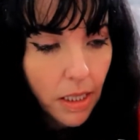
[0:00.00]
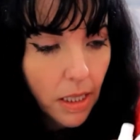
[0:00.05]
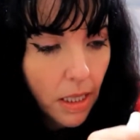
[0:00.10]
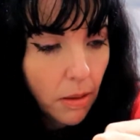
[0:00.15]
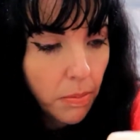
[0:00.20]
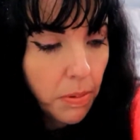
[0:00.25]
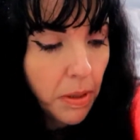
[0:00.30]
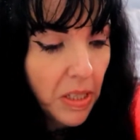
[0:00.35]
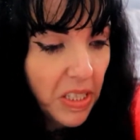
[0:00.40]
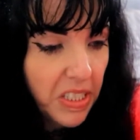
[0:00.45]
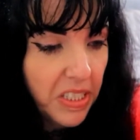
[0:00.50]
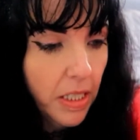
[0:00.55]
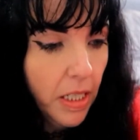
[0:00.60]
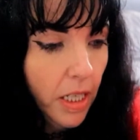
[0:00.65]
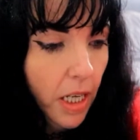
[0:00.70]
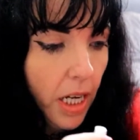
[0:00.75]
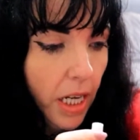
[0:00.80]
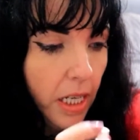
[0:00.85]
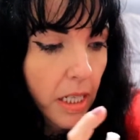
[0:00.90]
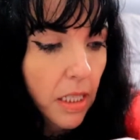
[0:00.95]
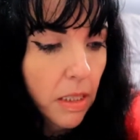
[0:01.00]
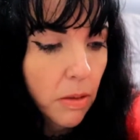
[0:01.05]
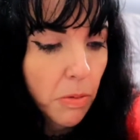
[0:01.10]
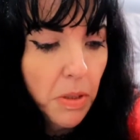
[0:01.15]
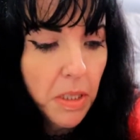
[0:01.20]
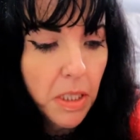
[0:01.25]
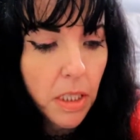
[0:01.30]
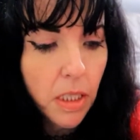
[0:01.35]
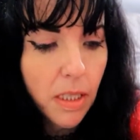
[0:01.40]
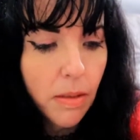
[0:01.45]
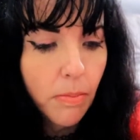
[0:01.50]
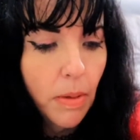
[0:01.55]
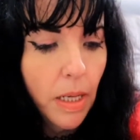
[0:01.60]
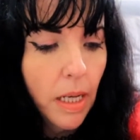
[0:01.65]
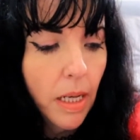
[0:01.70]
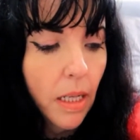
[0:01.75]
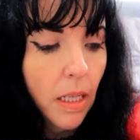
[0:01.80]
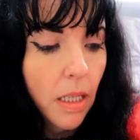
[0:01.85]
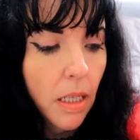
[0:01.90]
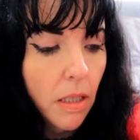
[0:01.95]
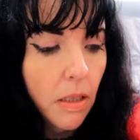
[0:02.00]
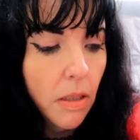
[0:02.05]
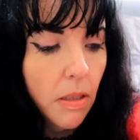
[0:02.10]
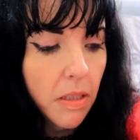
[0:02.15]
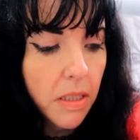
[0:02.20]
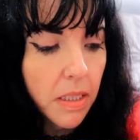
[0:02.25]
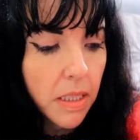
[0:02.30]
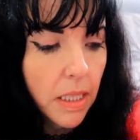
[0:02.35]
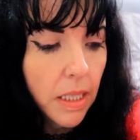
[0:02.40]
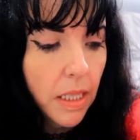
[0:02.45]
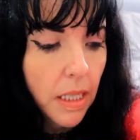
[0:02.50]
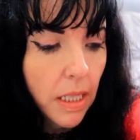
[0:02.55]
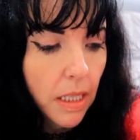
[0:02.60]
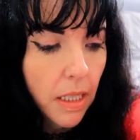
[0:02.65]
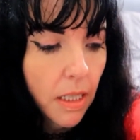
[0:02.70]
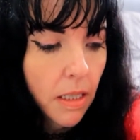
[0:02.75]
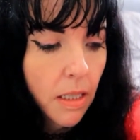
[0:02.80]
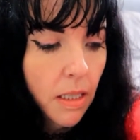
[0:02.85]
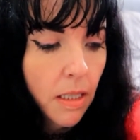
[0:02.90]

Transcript: now because it will smell all day.